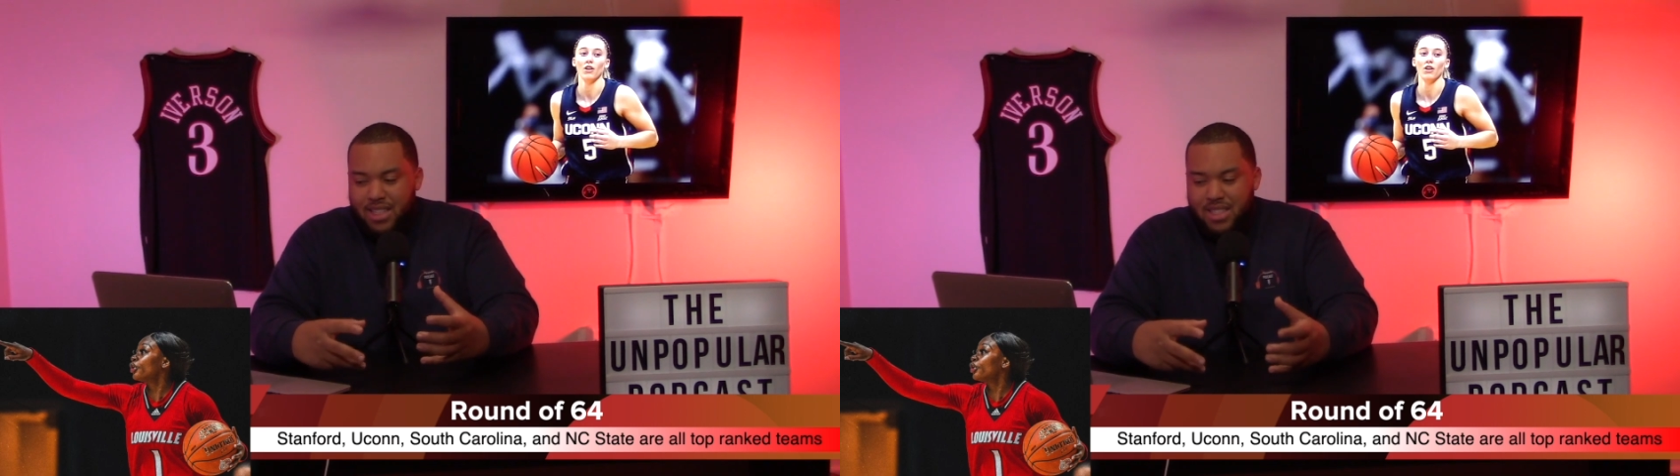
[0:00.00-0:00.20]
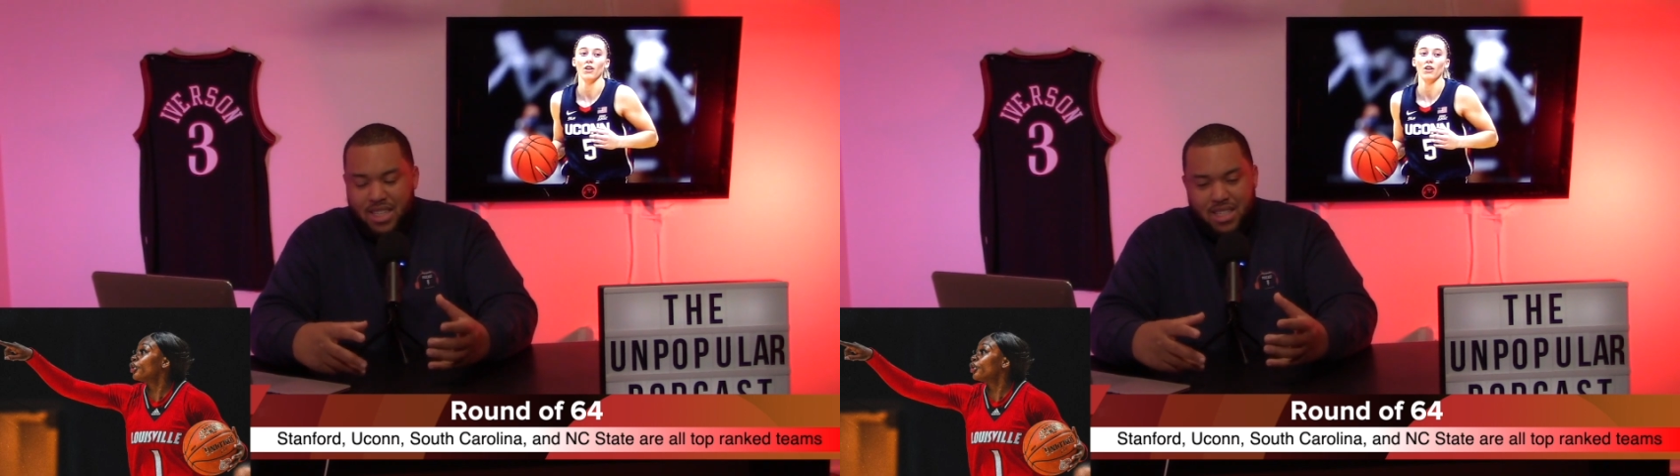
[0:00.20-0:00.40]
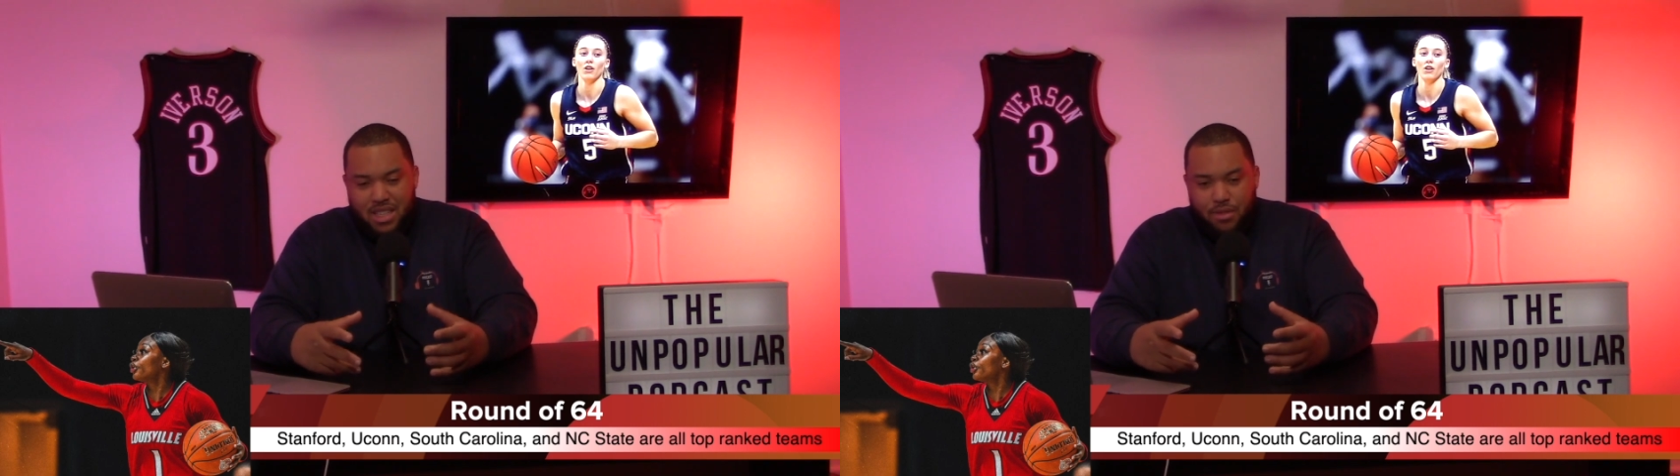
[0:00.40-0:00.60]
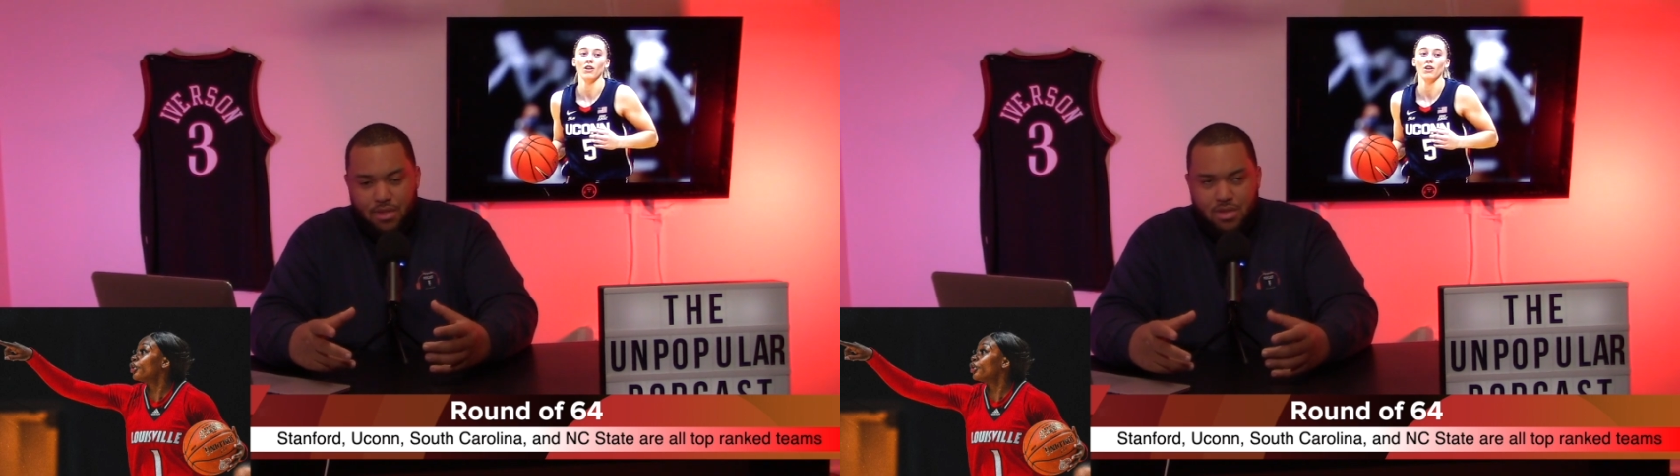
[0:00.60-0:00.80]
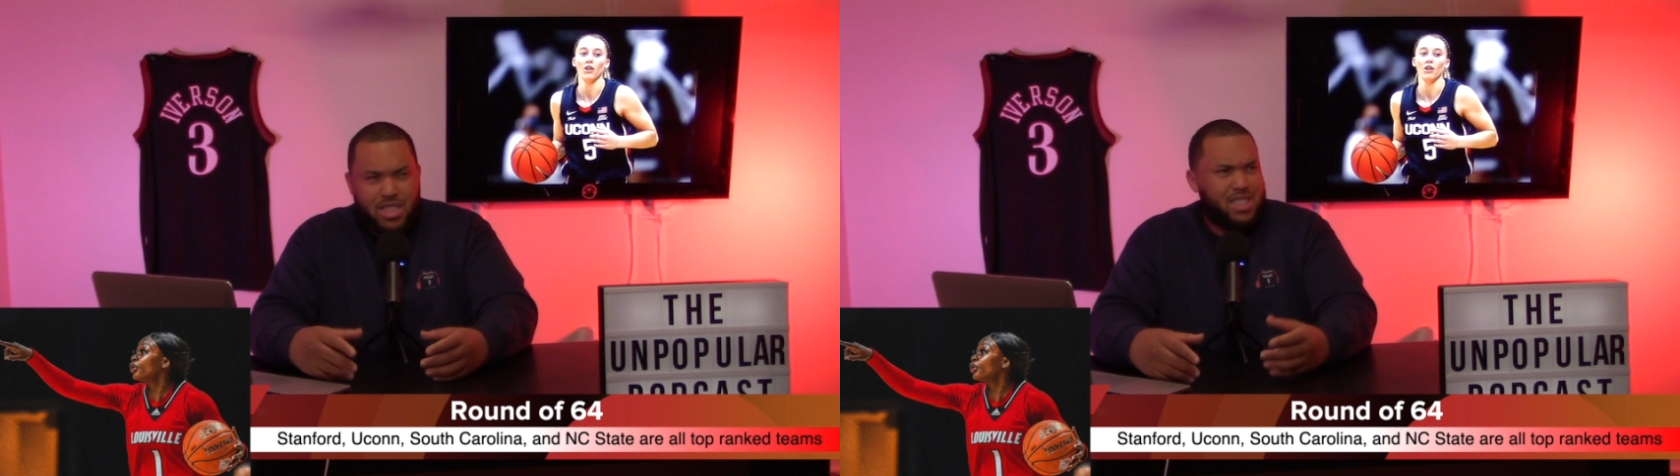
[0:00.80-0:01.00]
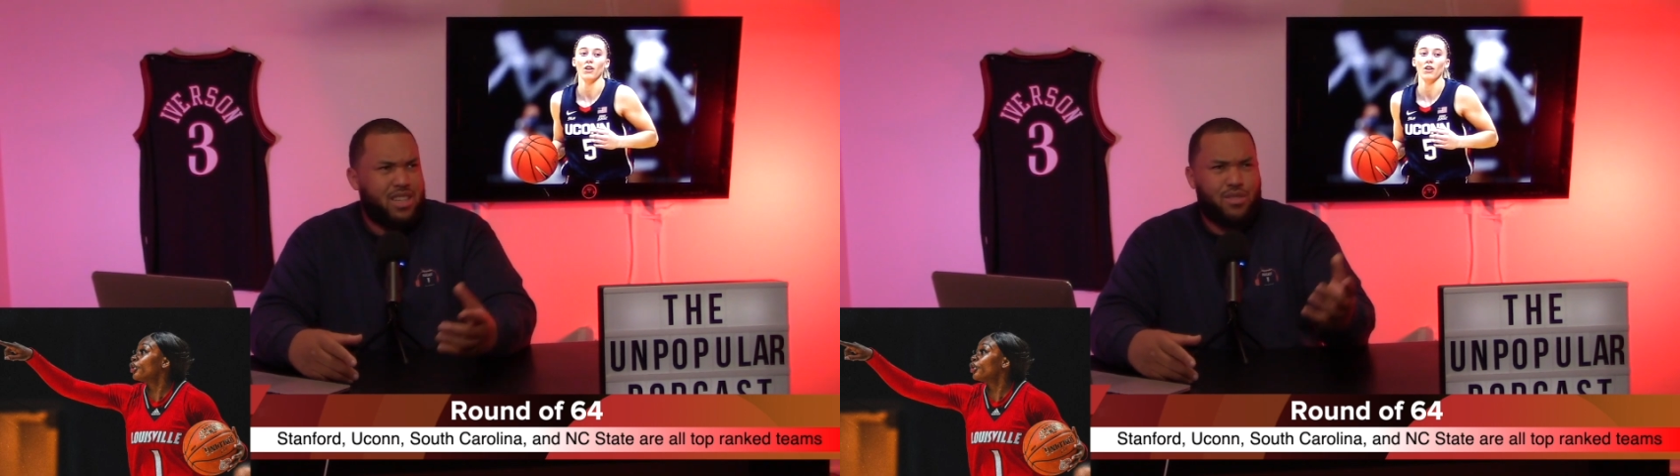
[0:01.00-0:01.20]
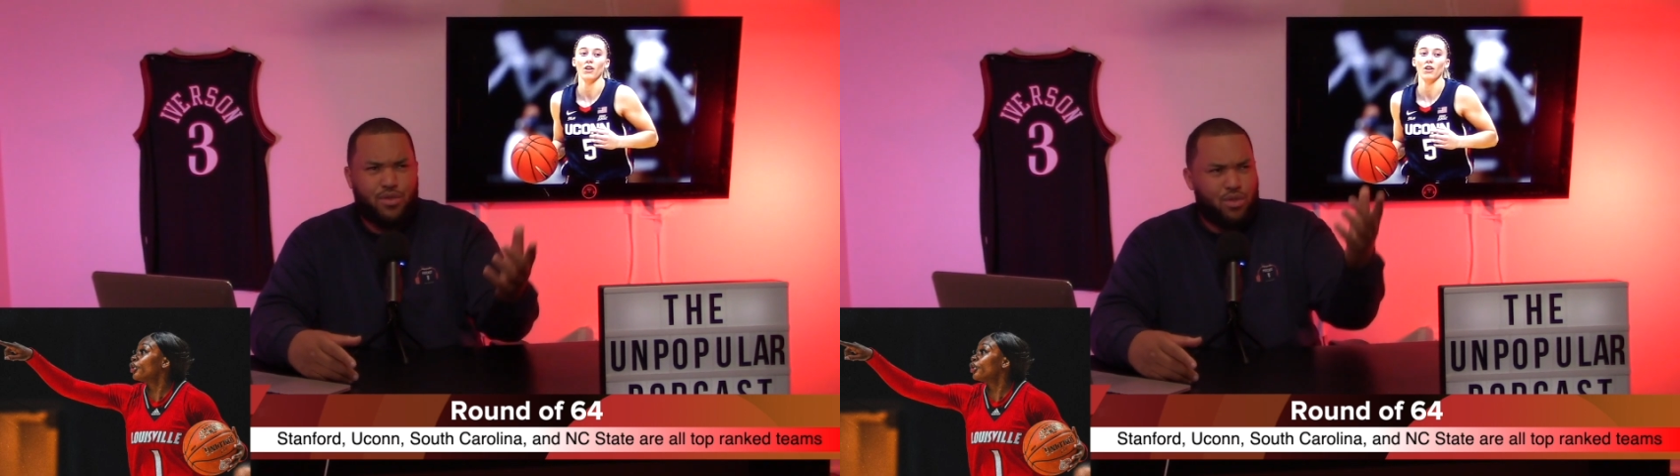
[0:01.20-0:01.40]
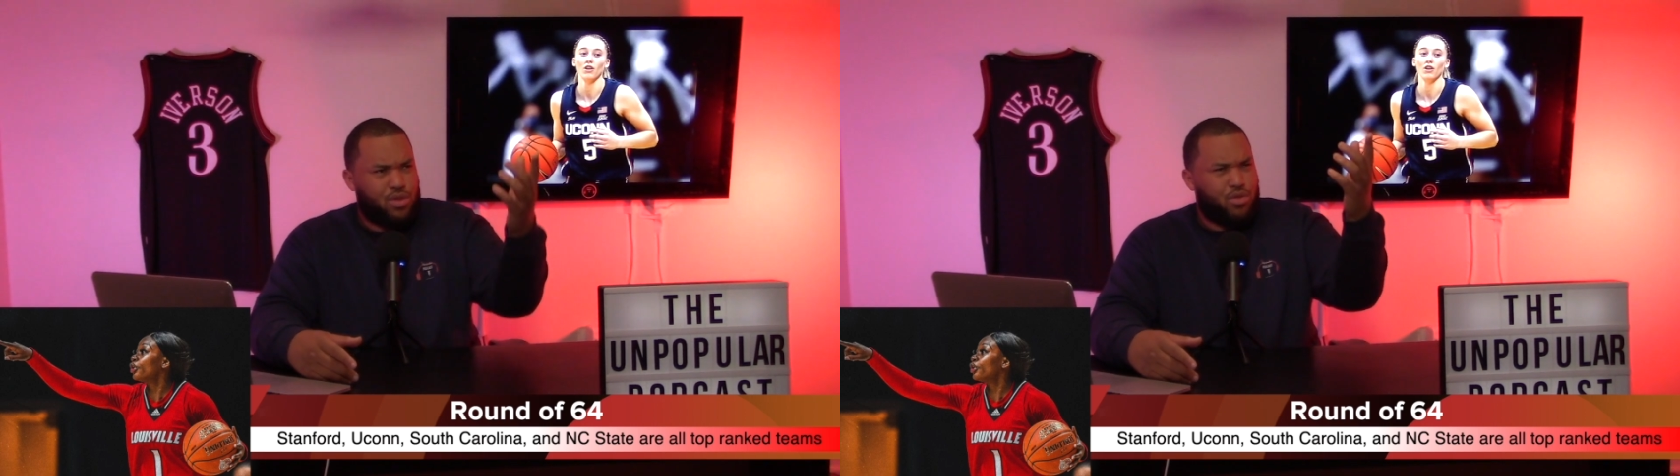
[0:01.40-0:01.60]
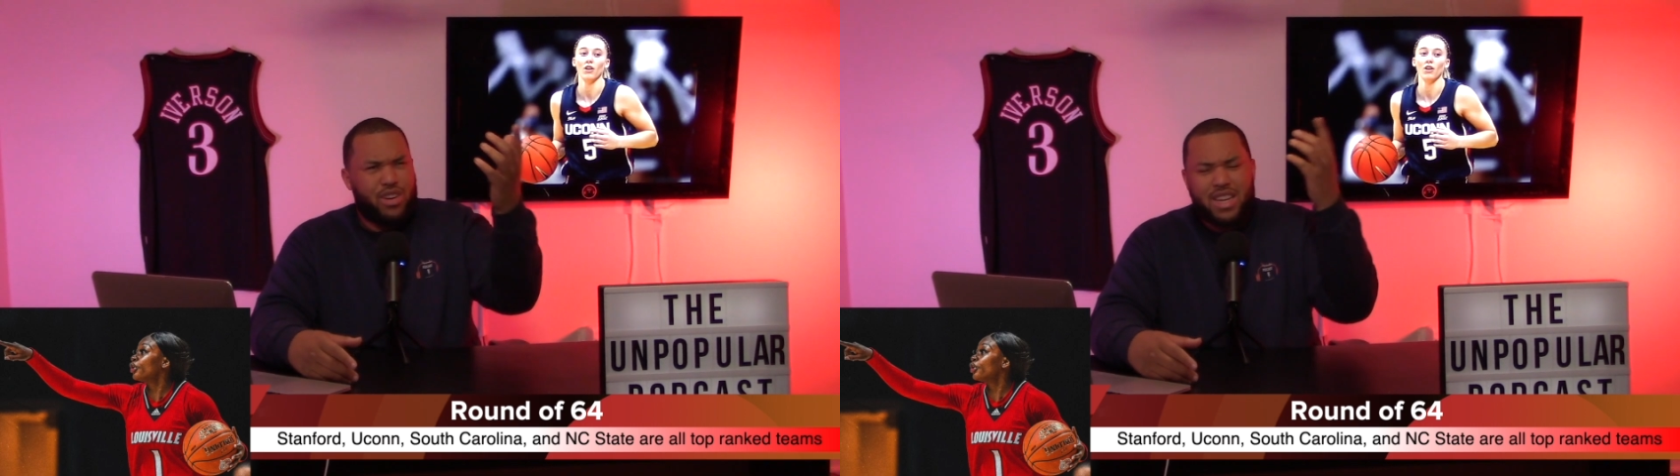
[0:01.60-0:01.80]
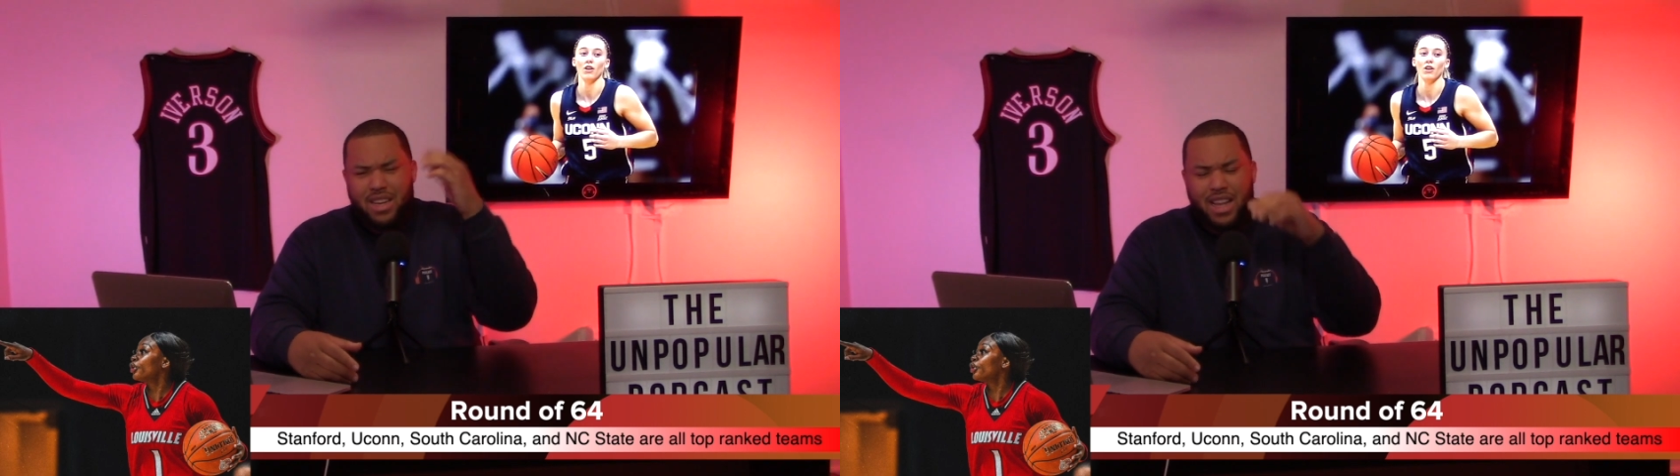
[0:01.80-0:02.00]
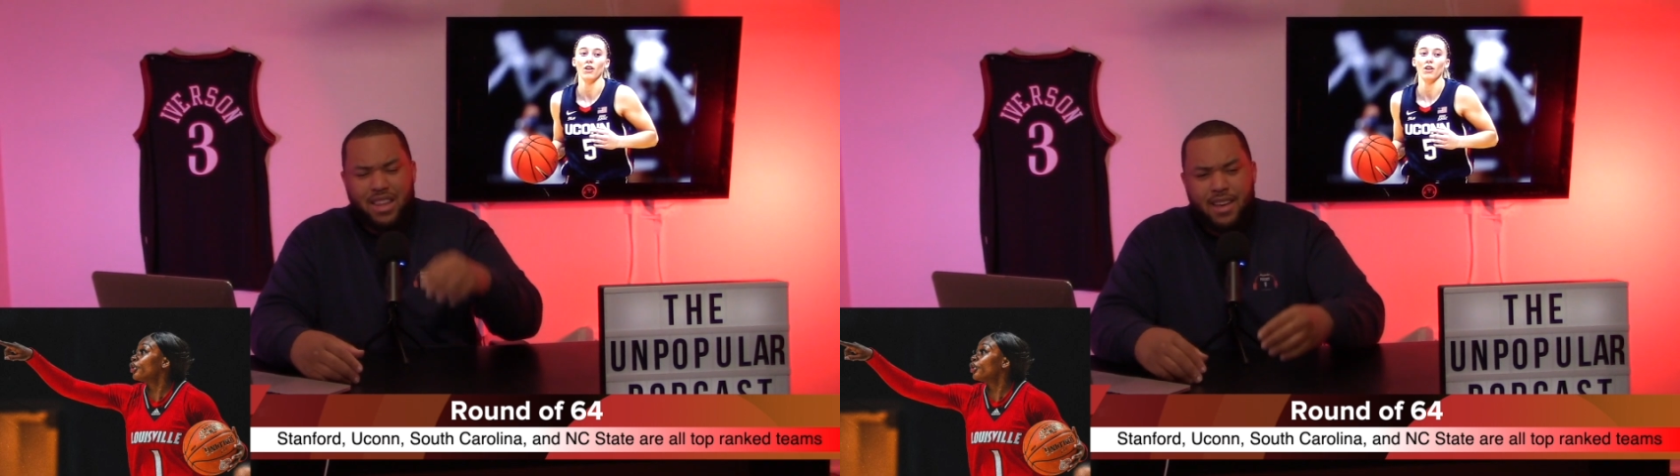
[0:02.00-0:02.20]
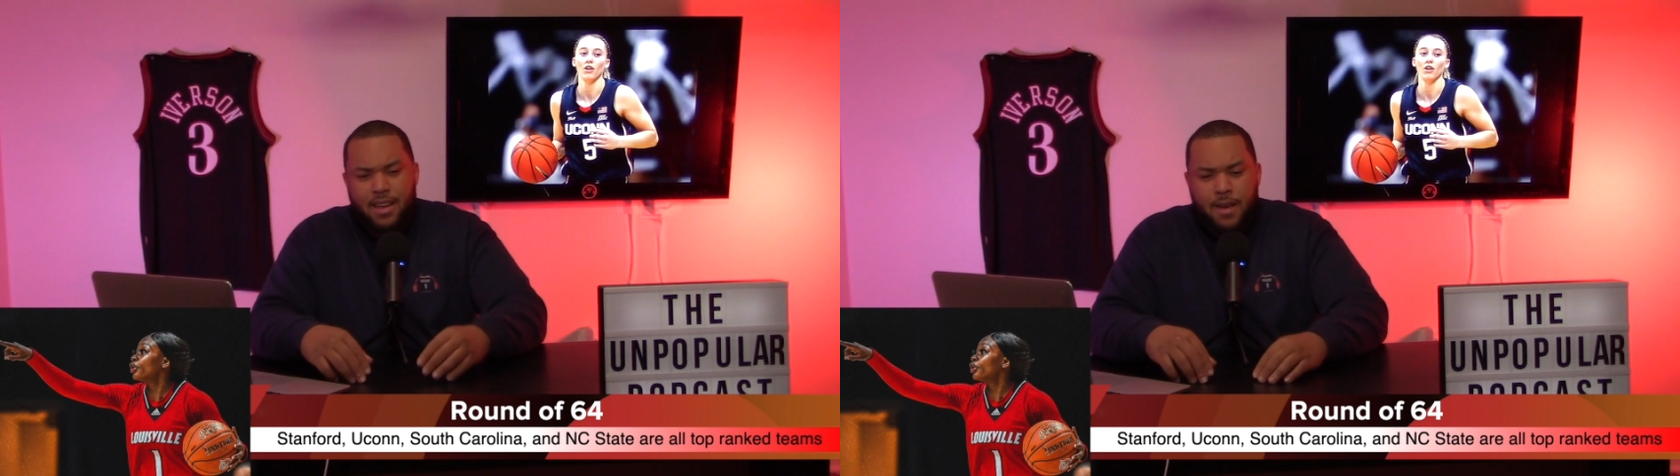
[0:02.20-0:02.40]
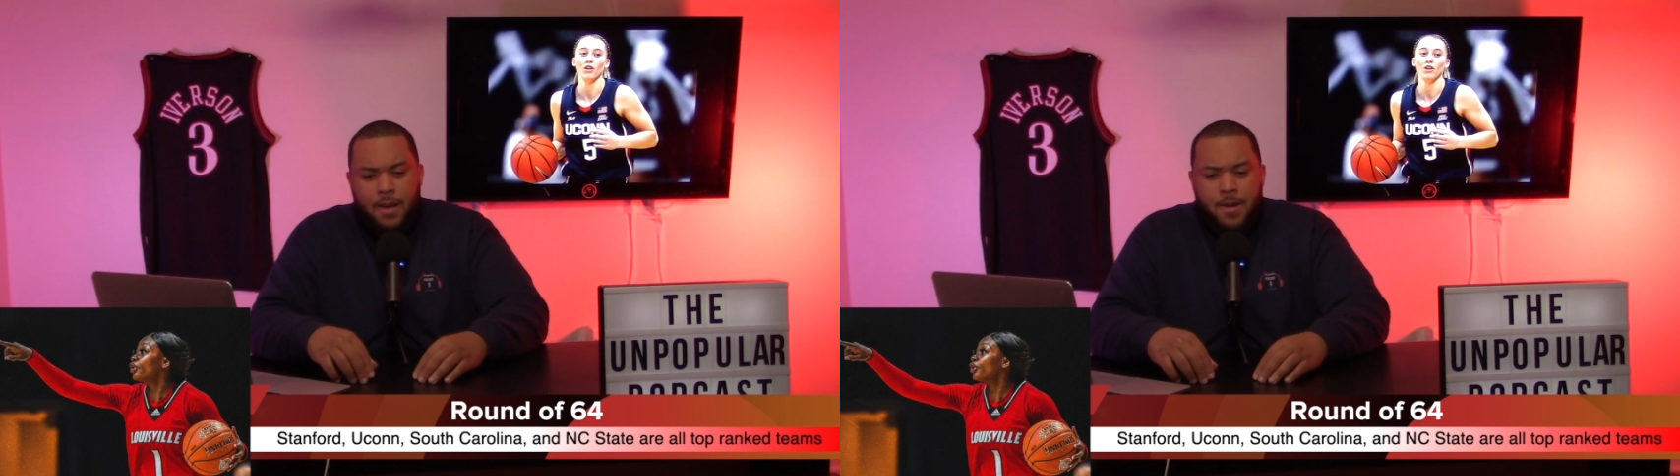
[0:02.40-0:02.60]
63, I think.